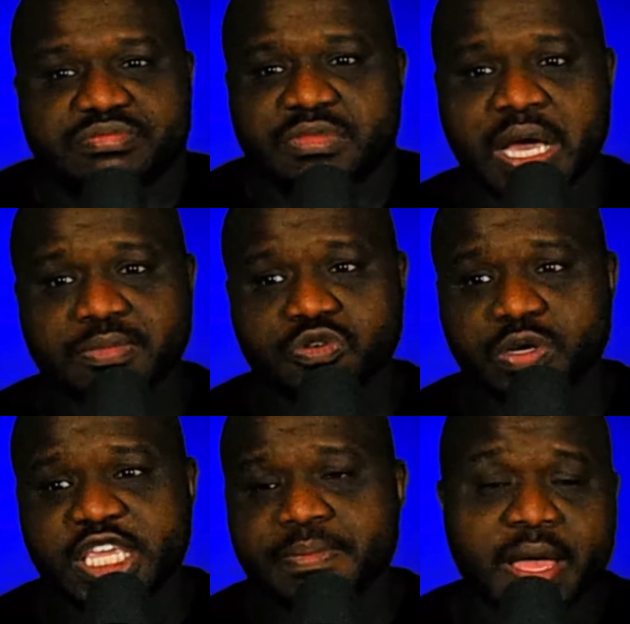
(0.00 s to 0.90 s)
just gonna
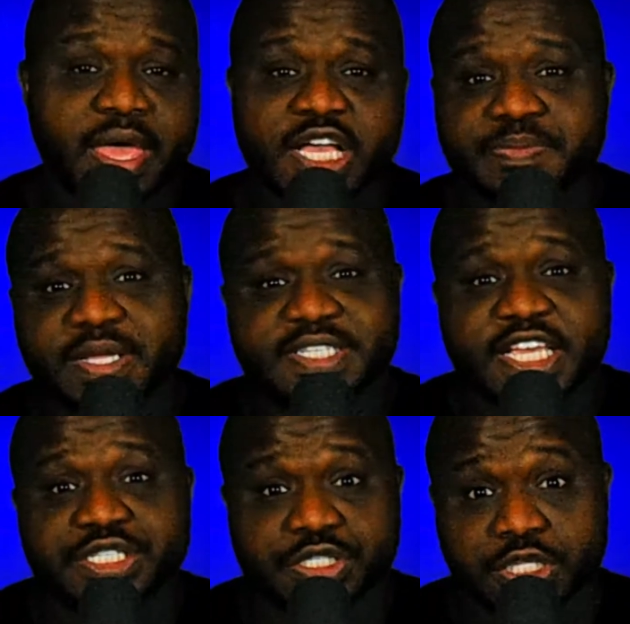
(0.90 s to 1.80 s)
keep my
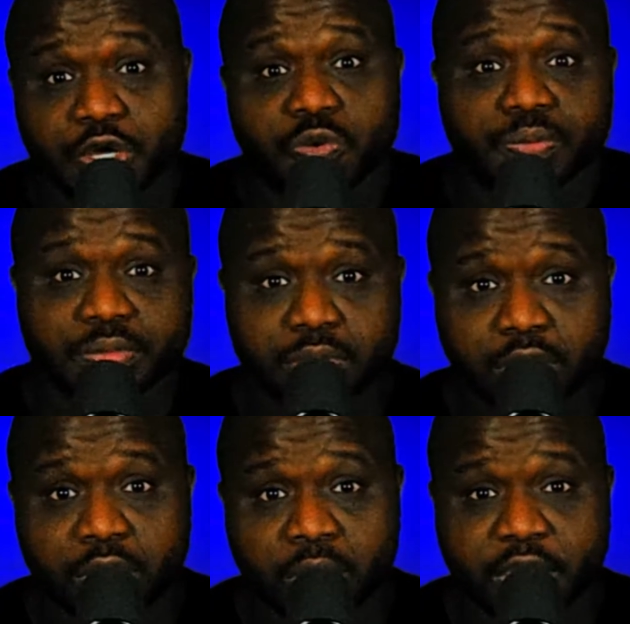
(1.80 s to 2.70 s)
expectations low.
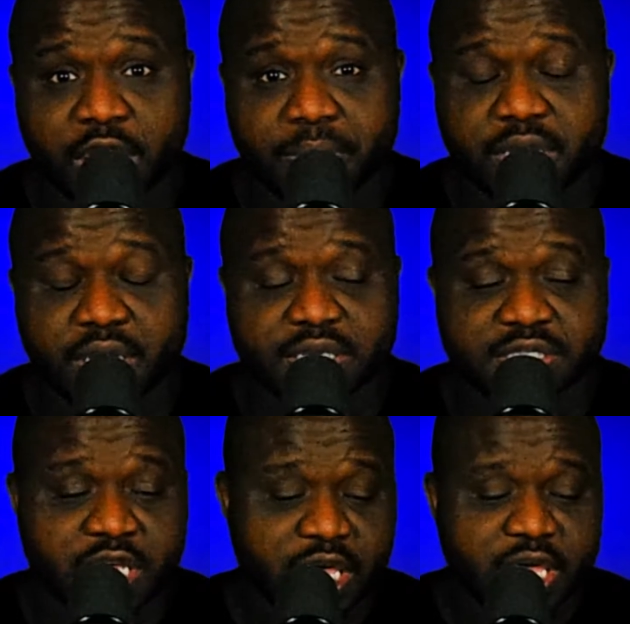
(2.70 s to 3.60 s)
Okay, because
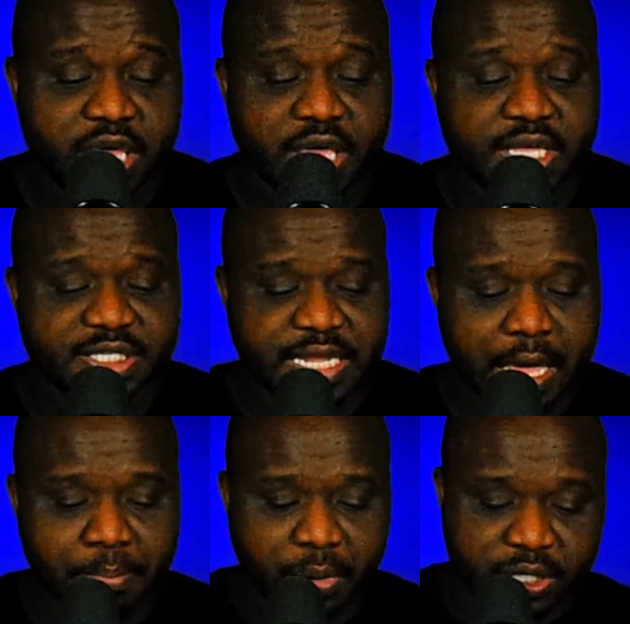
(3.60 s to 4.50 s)
it's
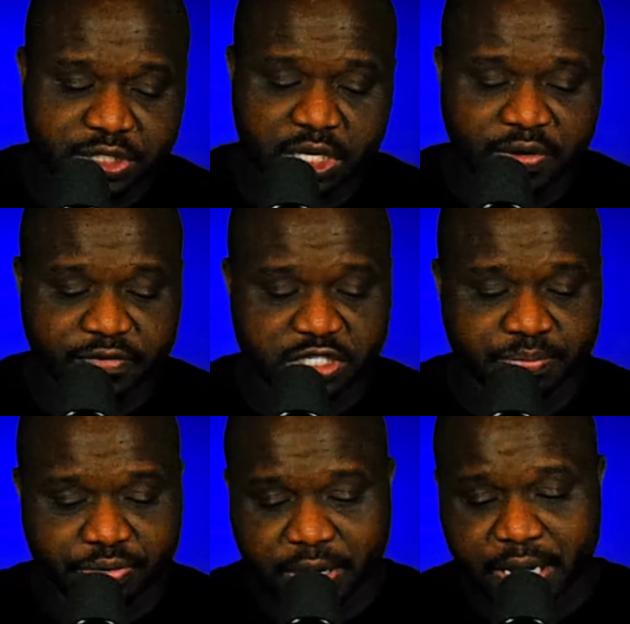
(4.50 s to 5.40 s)
not much of a
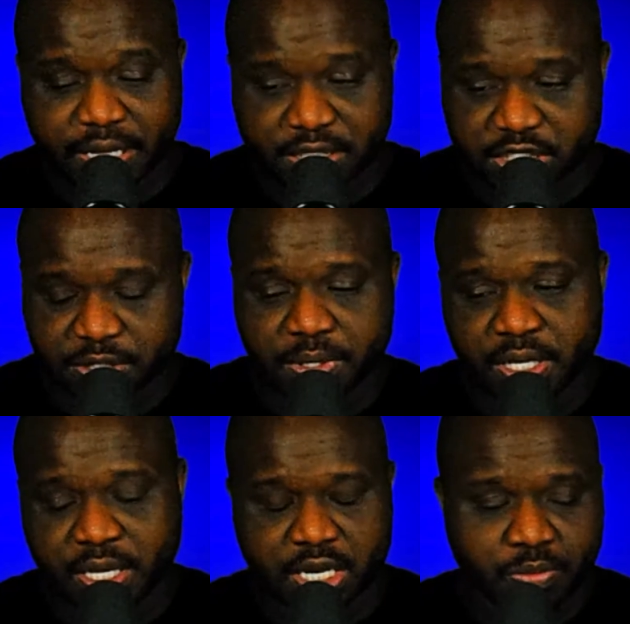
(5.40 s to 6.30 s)
surprise to
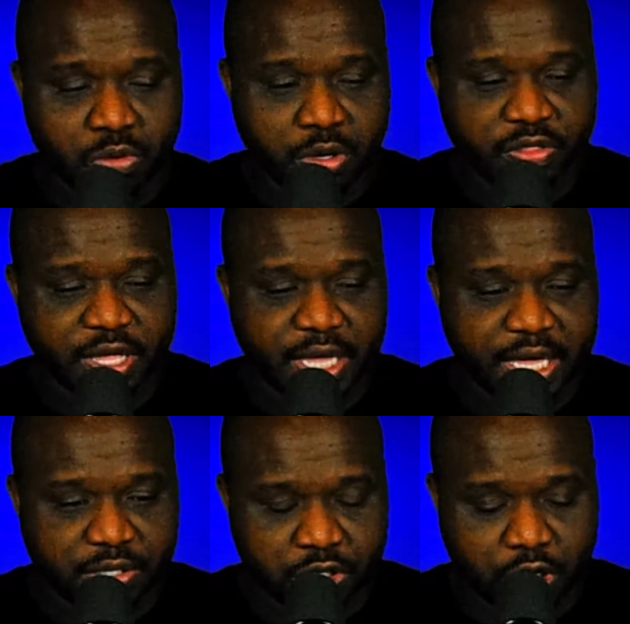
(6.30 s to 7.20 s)
me anymore
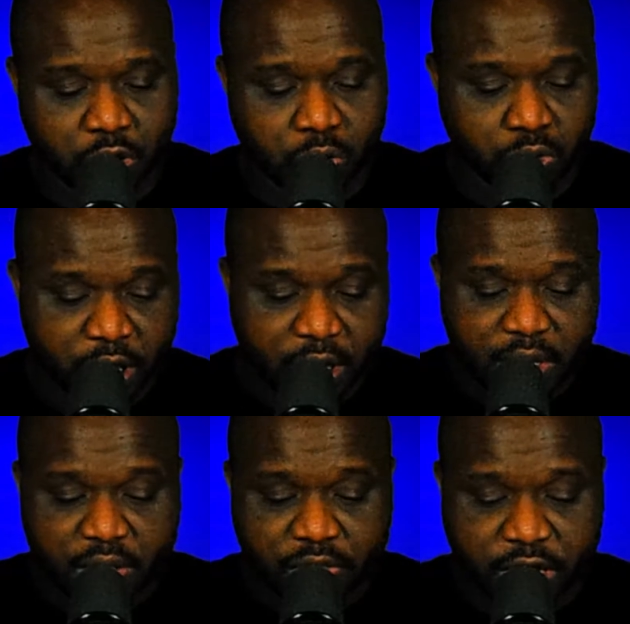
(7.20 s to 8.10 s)
that,
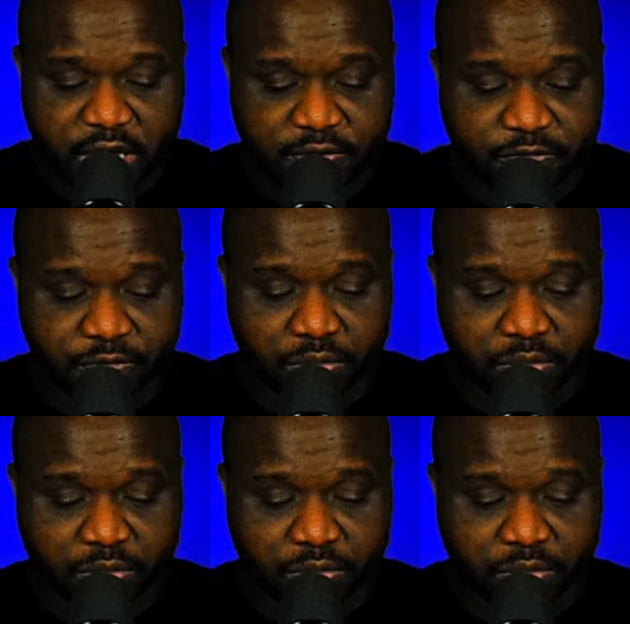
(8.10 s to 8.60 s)
they've